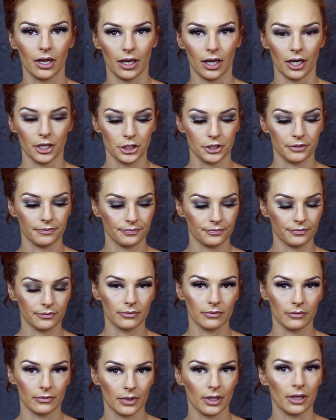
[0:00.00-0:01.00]
Blush
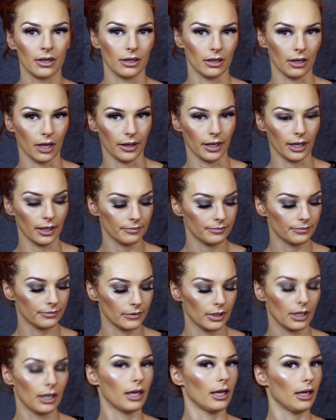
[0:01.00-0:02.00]
like that.
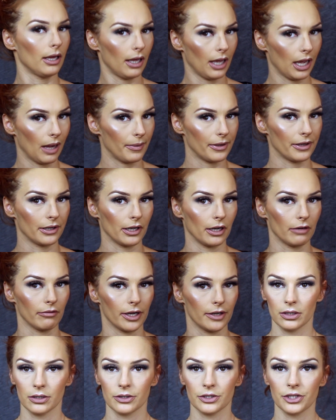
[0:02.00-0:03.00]
Happy ain't
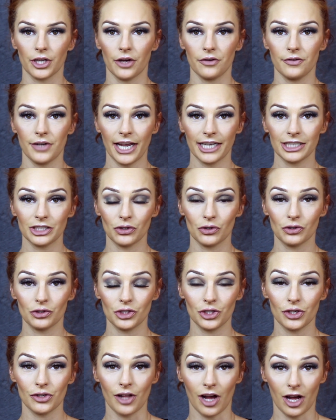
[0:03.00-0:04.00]
going. So next on
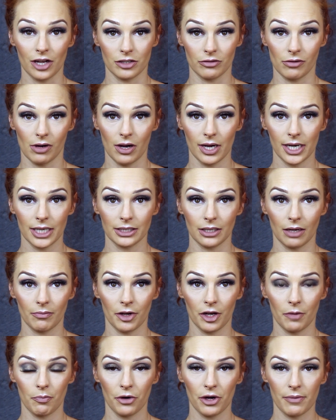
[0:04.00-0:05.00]
to the under eyes, I'm
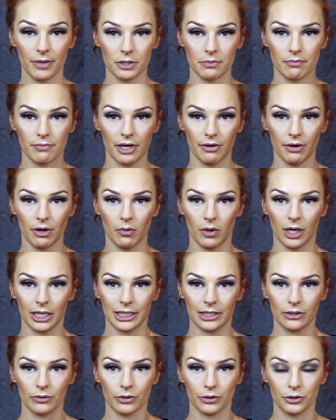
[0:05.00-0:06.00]
going to pretty much mirror what I
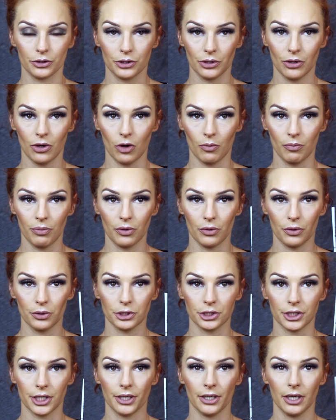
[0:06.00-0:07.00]
did on the top
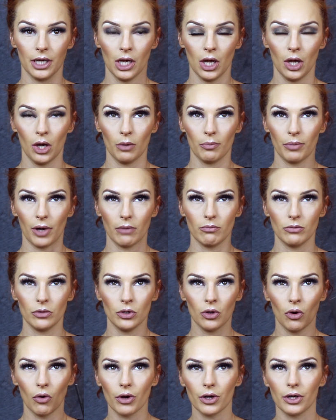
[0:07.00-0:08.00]
portion, but
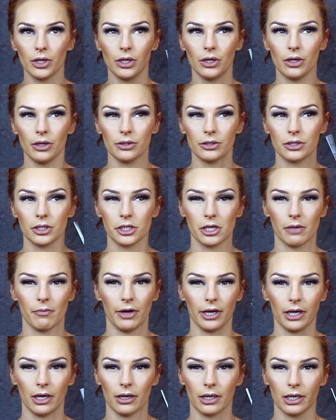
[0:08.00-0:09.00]
I'm not going to use the
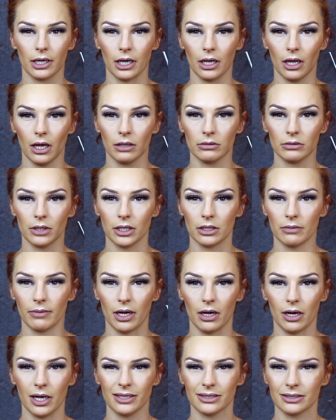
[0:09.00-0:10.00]
shimmery kind of colour under
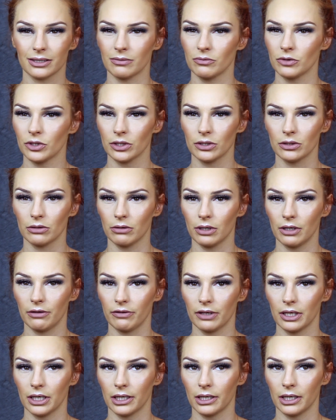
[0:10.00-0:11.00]
my eyes because I'm just not really
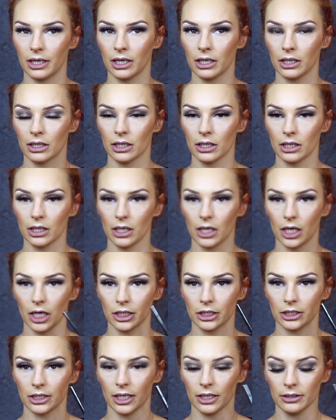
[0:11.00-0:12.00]
feeling that
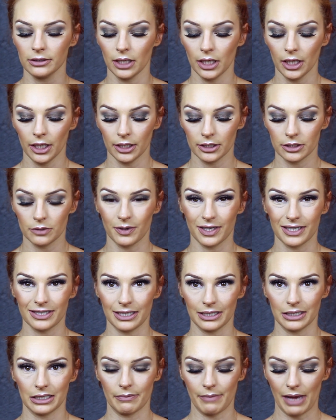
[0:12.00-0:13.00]
under. So we're going to
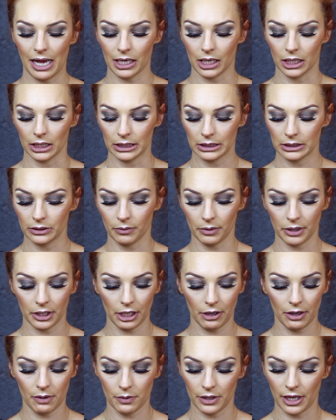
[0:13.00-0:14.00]
stick to the matte colours. So I'm going
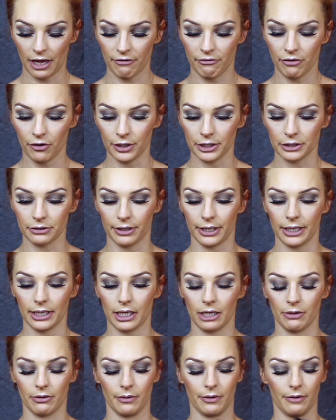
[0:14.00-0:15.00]
to go in with that forest green
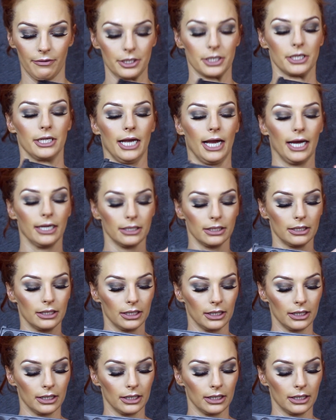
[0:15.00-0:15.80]
colour that we originally had.